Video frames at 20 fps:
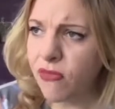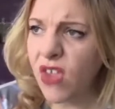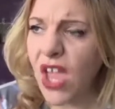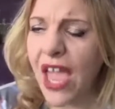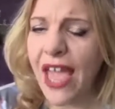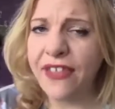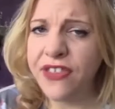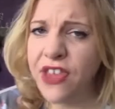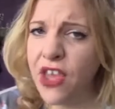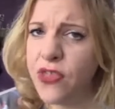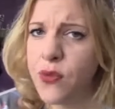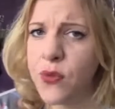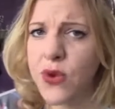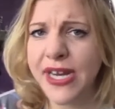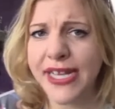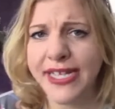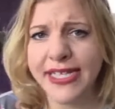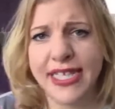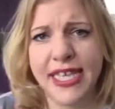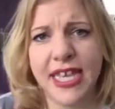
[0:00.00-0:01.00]
And the other one
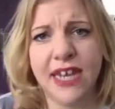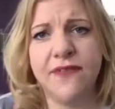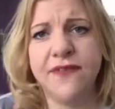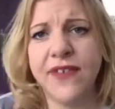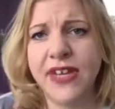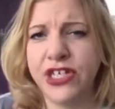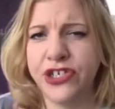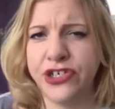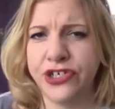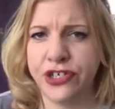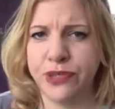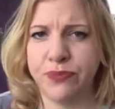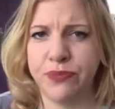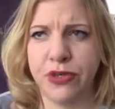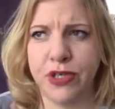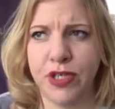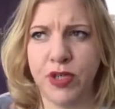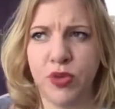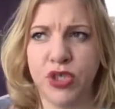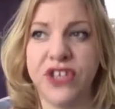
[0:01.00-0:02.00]
is the Inventions
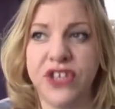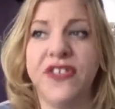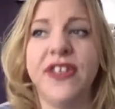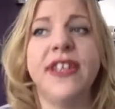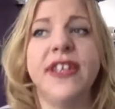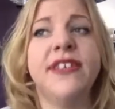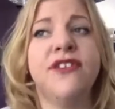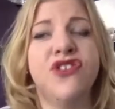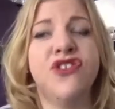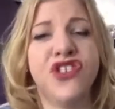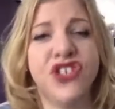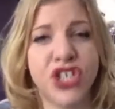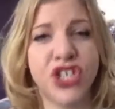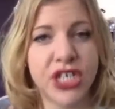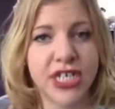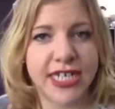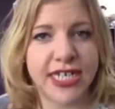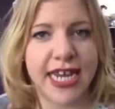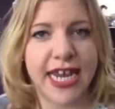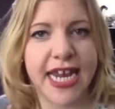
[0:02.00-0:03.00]
brunch, which I think is on a
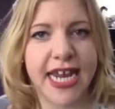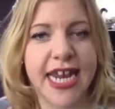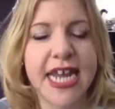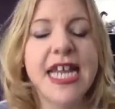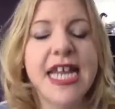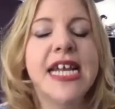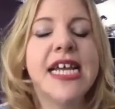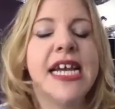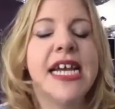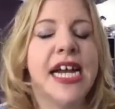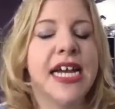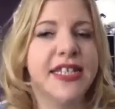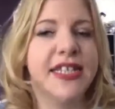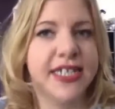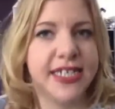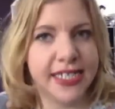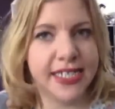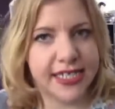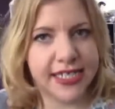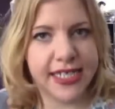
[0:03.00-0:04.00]
Sunday at the
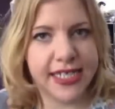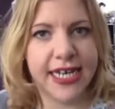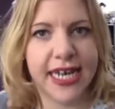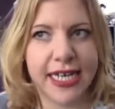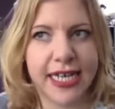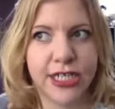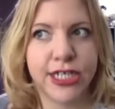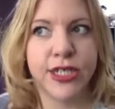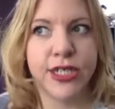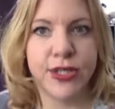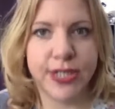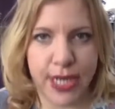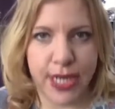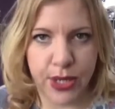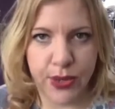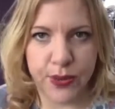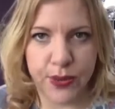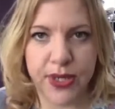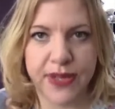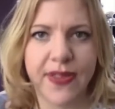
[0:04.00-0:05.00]
Disneyland
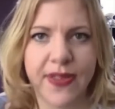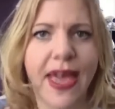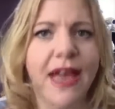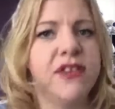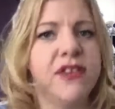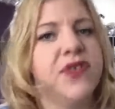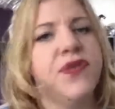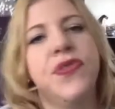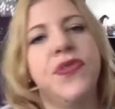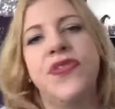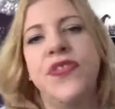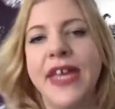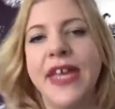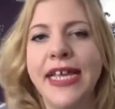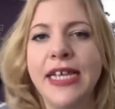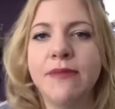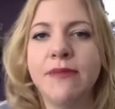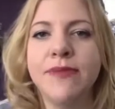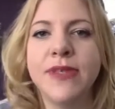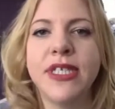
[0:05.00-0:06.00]
Hotel. And they have different themes.